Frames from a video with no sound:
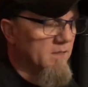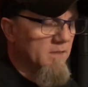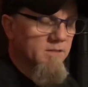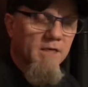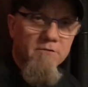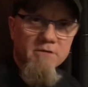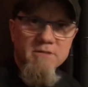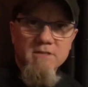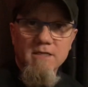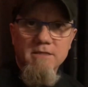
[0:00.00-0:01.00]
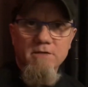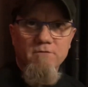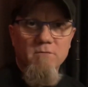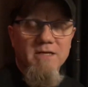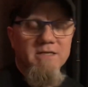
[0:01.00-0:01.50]
Sirens, and then
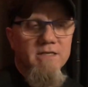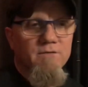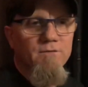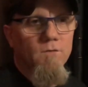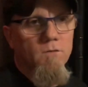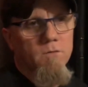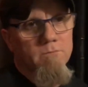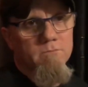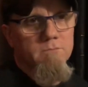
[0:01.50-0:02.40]
from 1984,